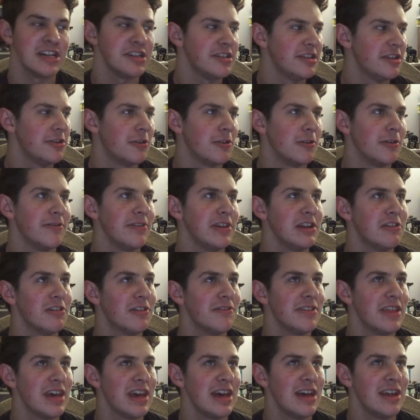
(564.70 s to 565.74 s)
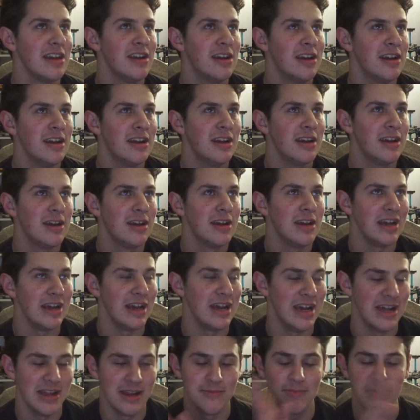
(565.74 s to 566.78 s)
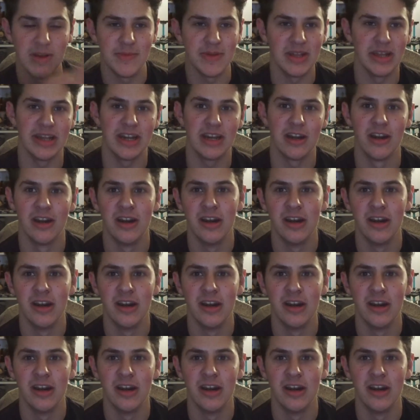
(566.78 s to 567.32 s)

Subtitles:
should do a review of that, and maybe later.